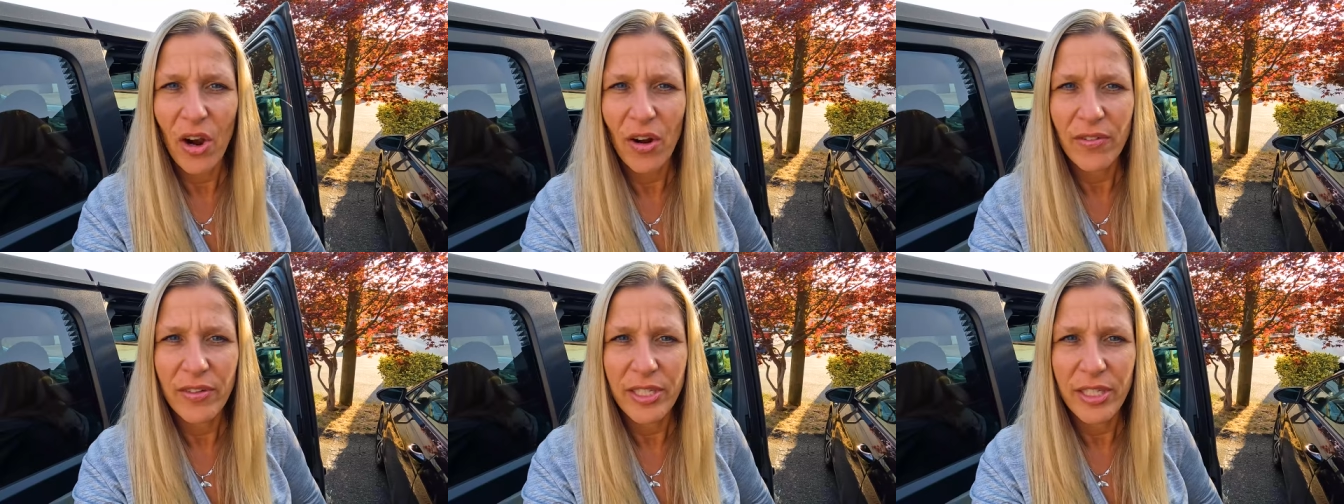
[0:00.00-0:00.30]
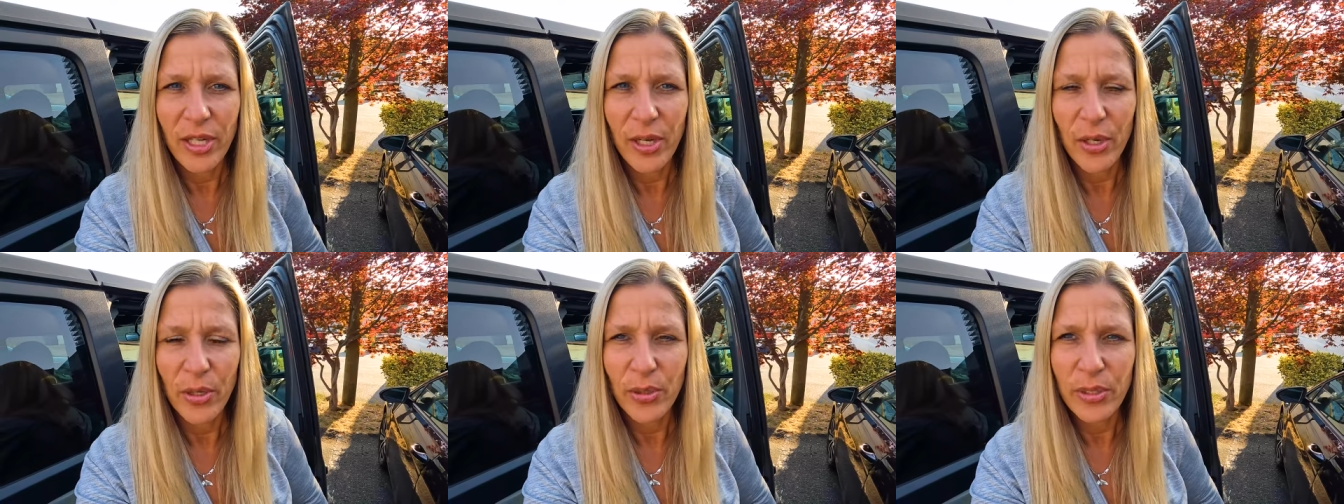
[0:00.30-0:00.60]

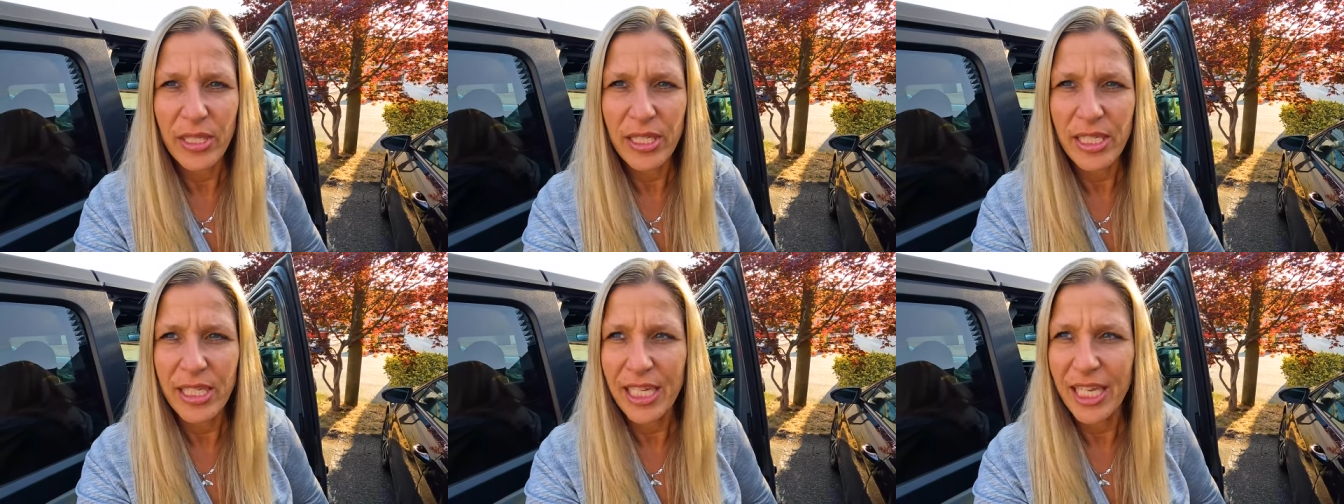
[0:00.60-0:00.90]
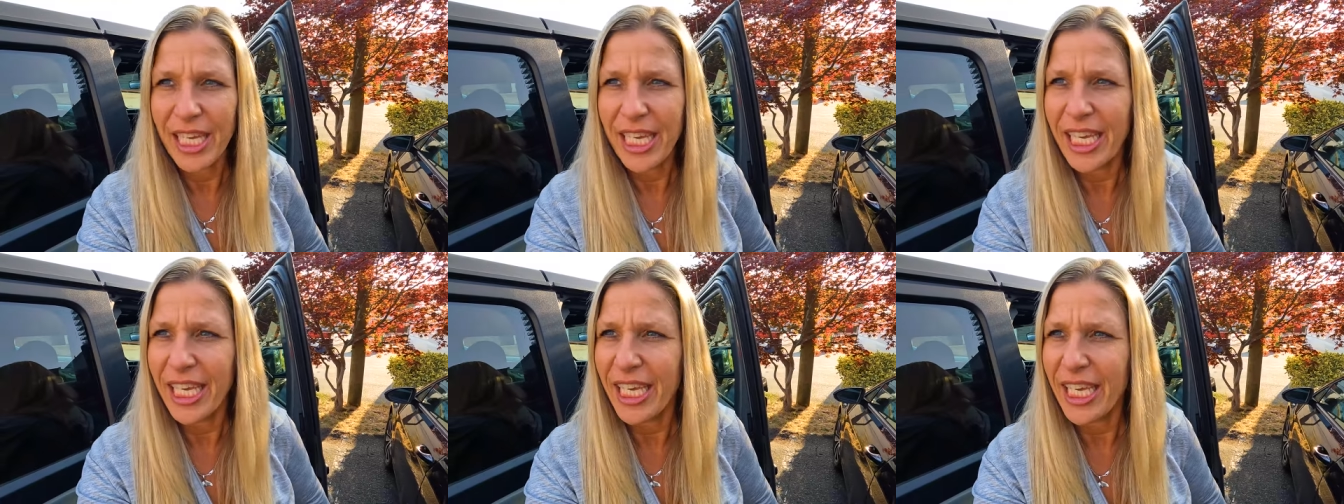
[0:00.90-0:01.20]
Harvest Host
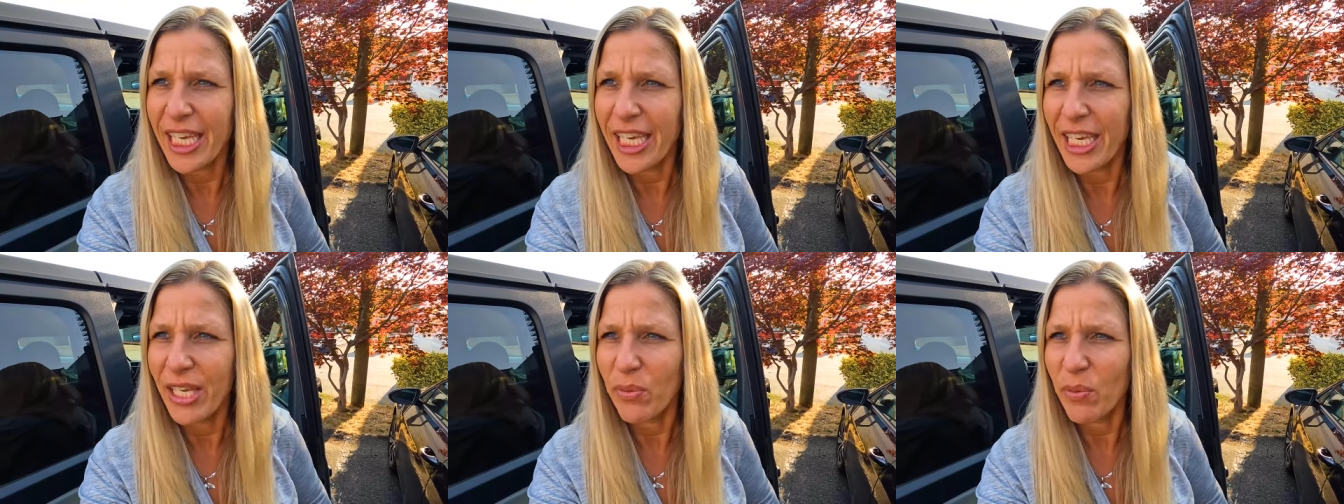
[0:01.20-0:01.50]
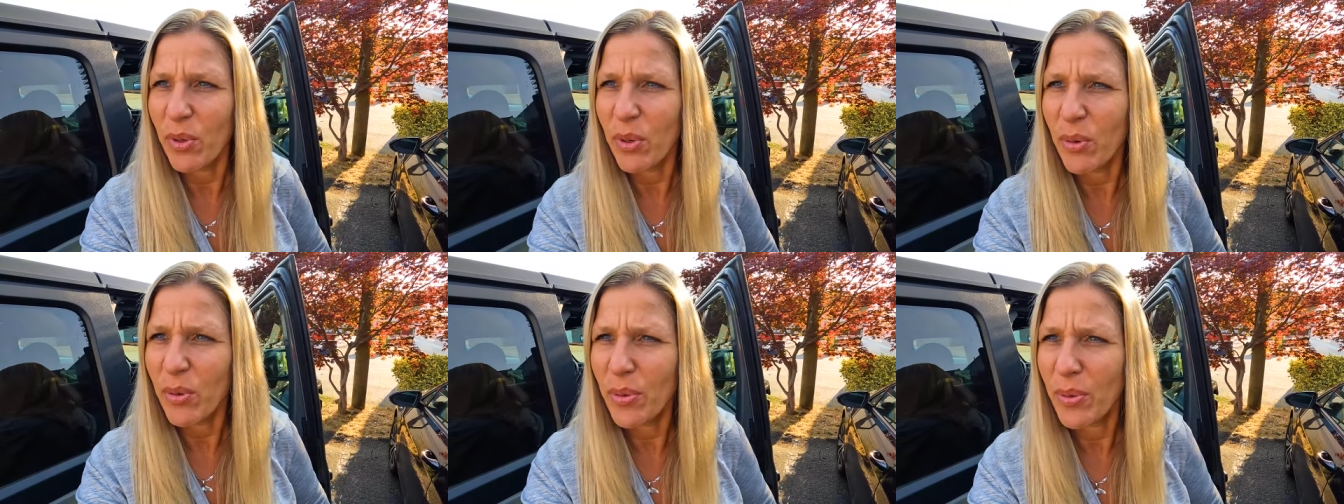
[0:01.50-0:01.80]

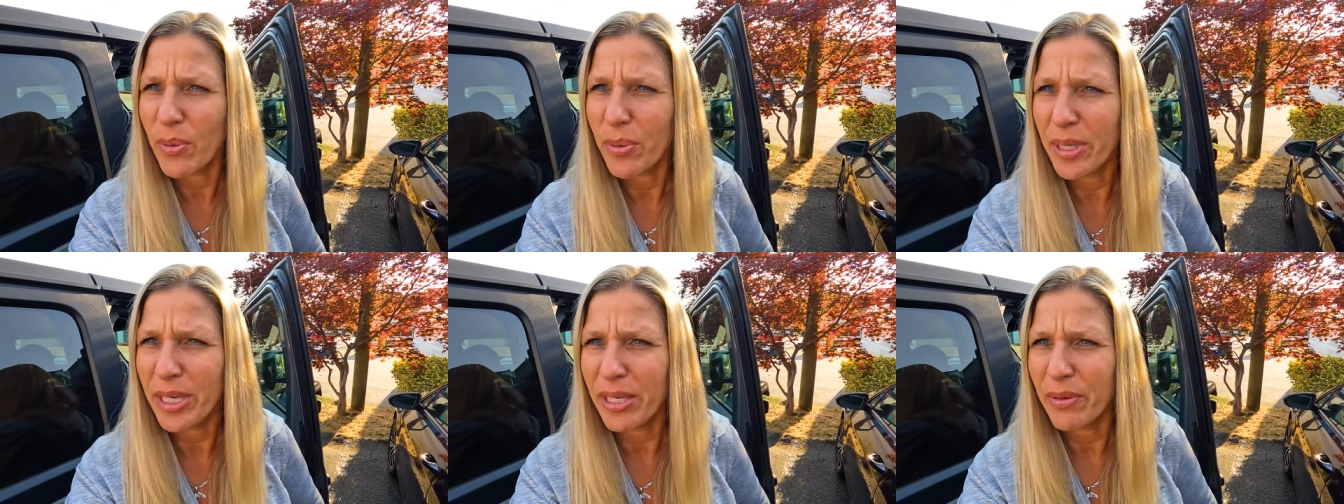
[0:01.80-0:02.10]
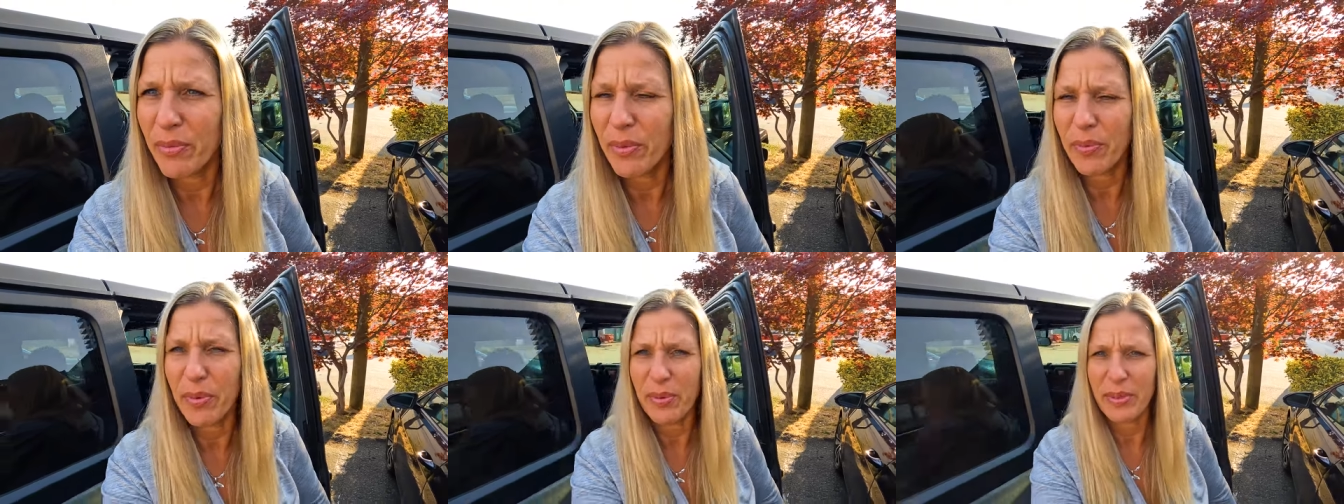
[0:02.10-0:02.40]
in, where were
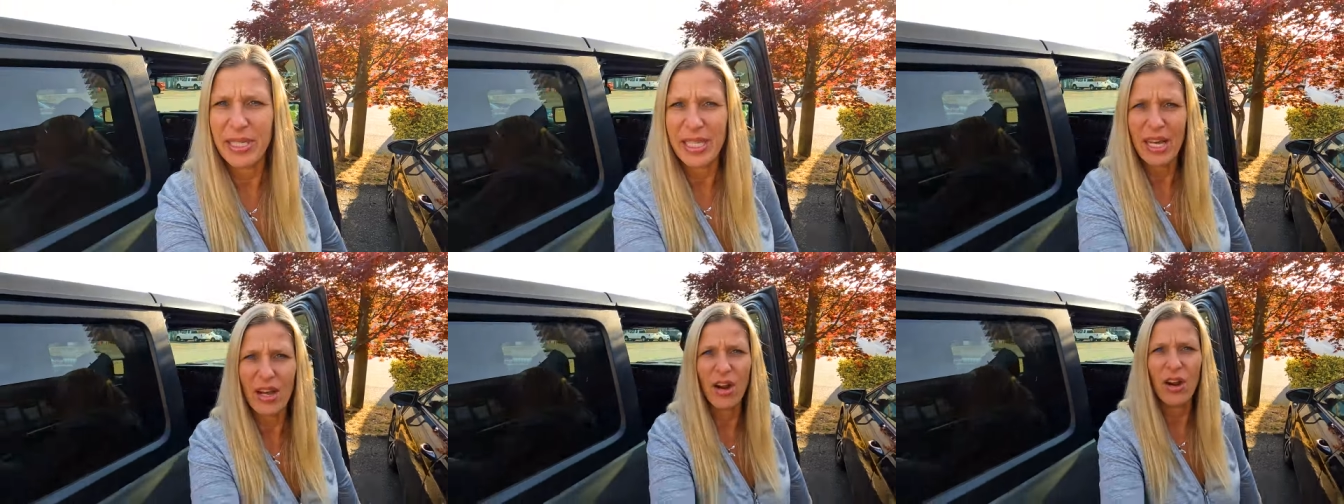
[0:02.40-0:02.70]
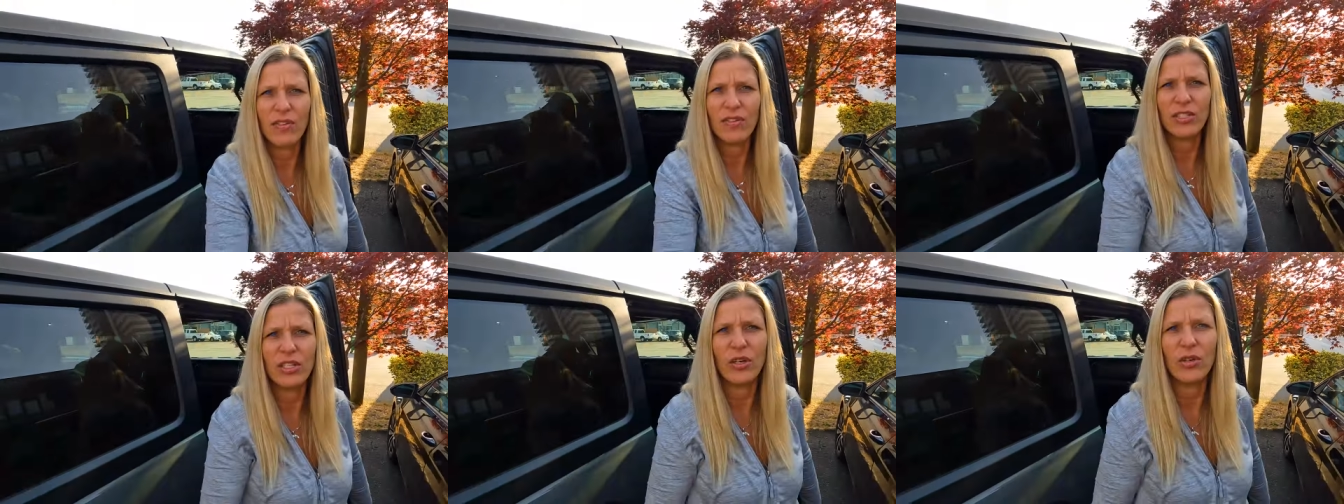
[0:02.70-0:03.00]
we when we went to that
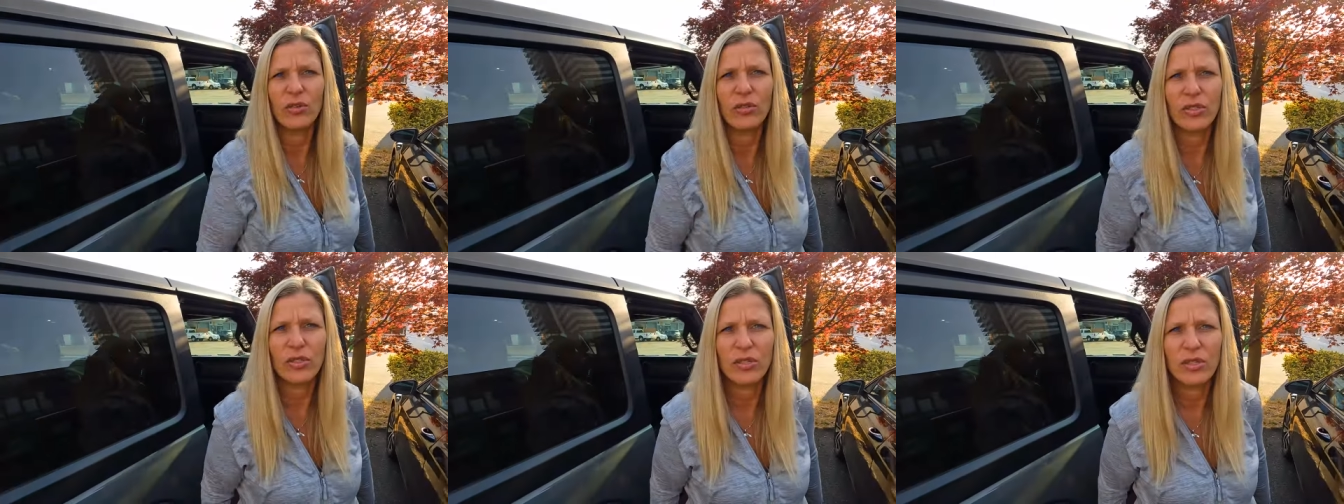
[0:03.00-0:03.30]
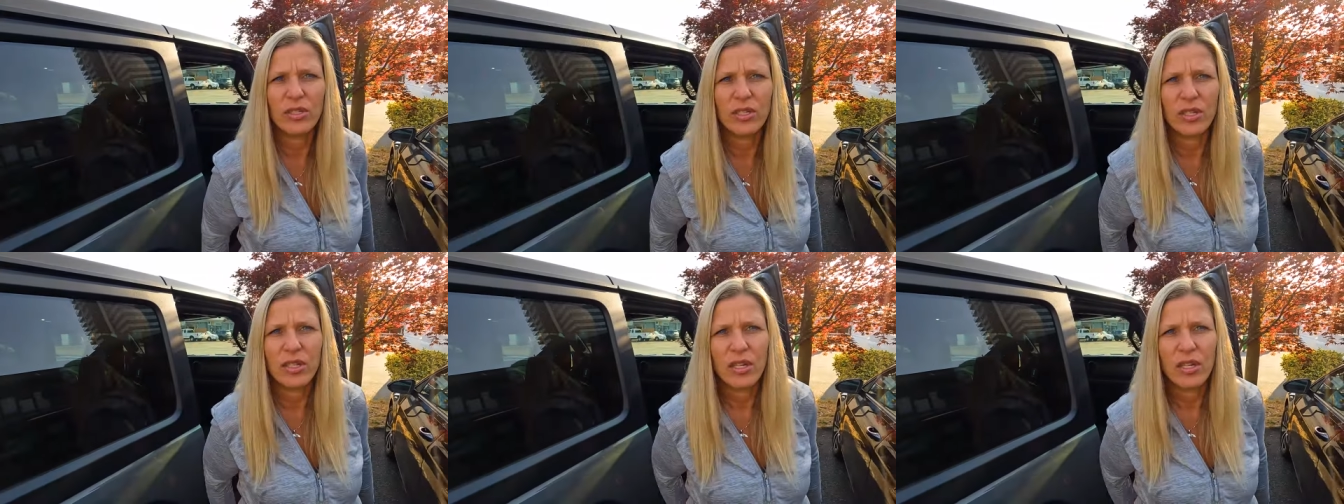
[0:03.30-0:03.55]
Harvest Host?